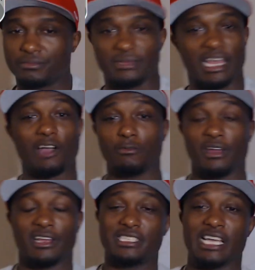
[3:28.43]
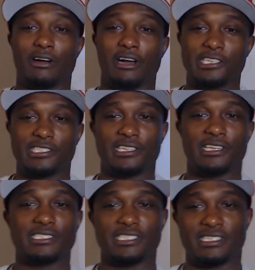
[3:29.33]
outrunning us, out hustling
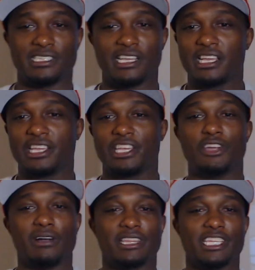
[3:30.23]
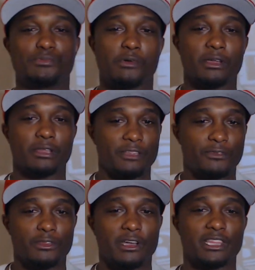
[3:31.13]
us. And, at this point,
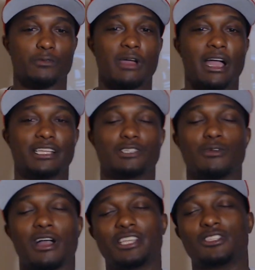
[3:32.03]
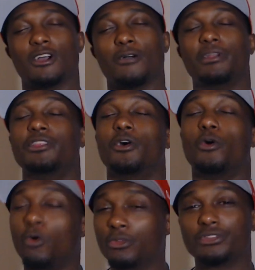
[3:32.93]
if you look at the Rockets are one of the
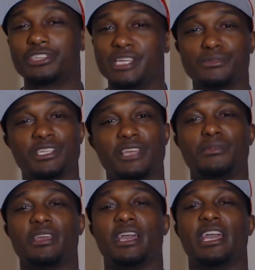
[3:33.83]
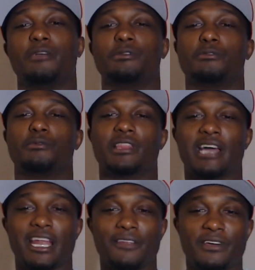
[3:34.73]
older teams in the NBA with a
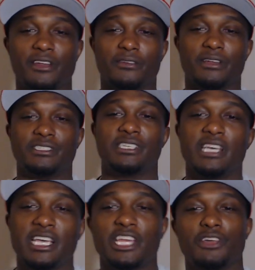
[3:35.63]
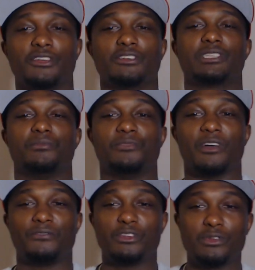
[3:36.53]
lot of veterans. There's
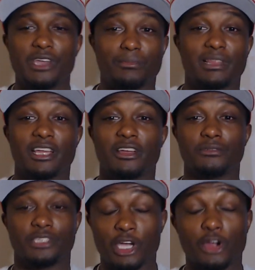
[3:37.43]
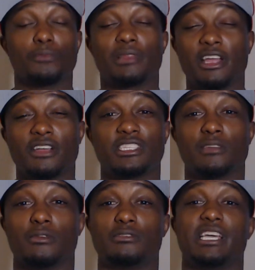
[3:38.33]
a few younger players in
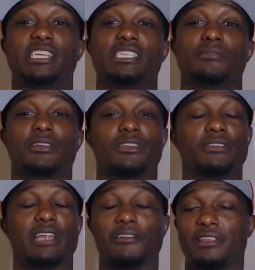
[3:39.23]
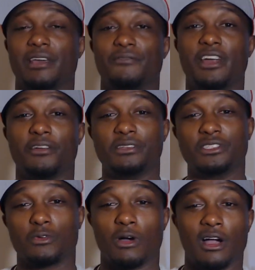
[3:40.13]
the rotation, but they're definitely a veteran
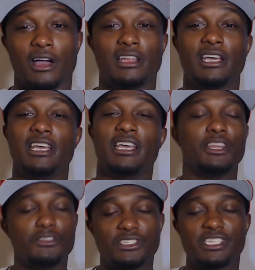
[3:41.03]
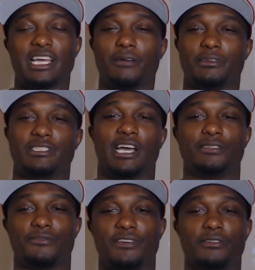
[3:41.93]
squad. And you see that with
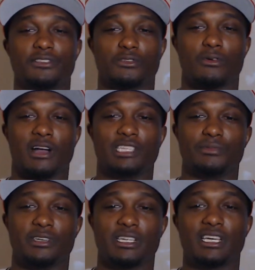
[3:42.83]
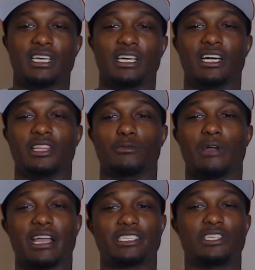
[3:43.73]
times with veteran squads. But the
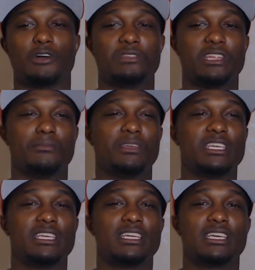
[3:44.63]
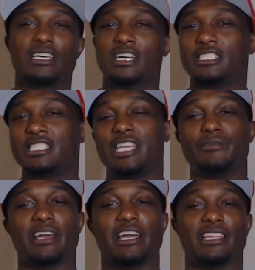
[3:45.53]
Rockets don't need to be a
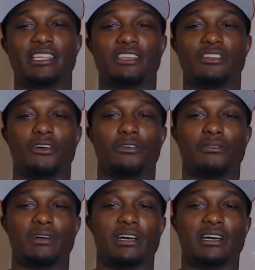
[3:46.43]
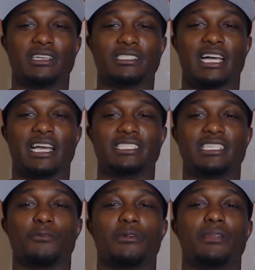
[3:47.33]
team that, is
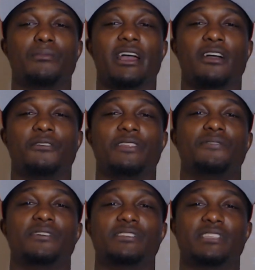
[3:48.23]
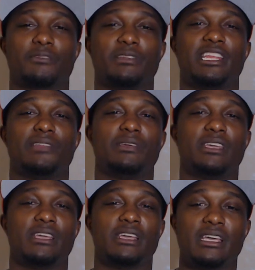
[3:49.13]
not running back on defense. Like, we need to be